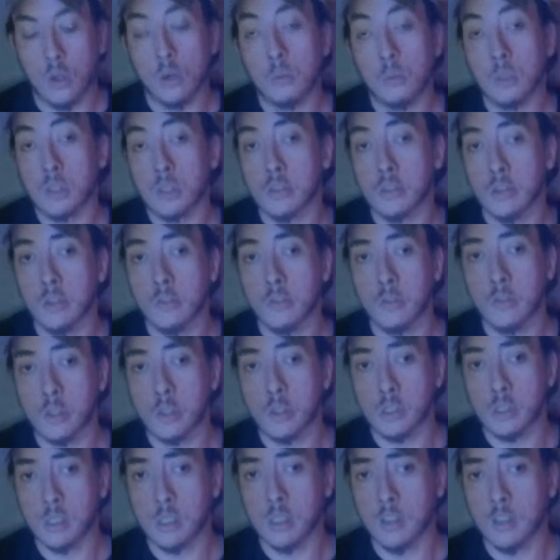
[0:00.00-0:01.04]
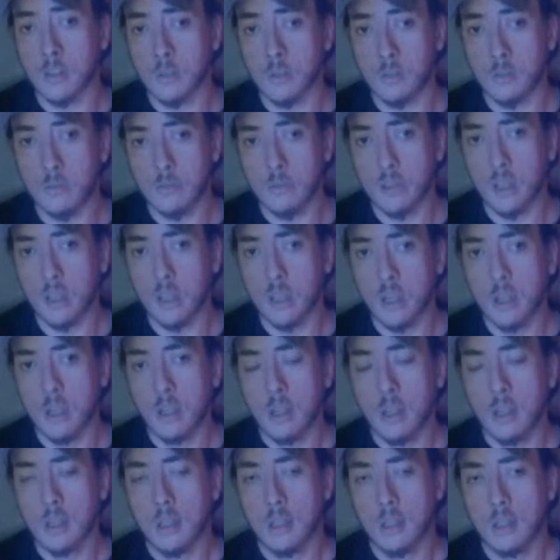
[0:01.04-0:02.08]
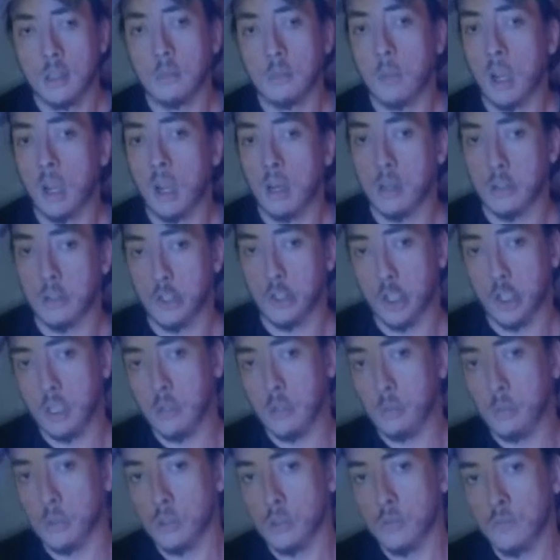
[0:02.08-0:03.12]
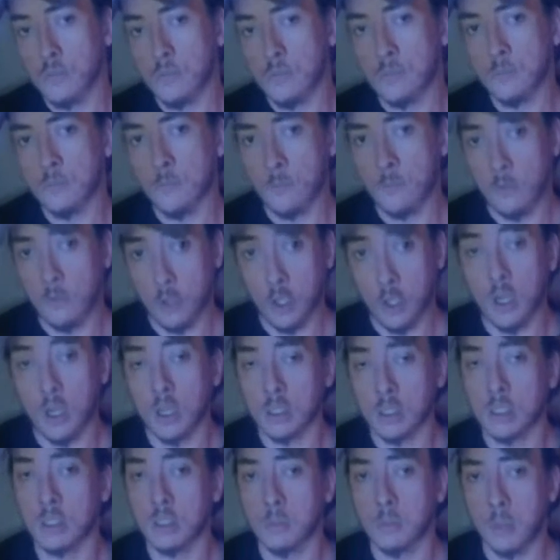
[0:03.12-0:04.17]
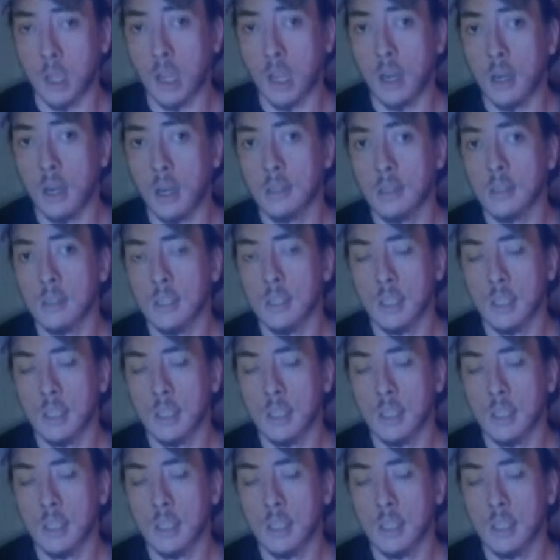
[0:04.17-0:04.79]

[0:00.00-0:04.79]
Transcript: the OP server itself to make it cheaper for us to pay.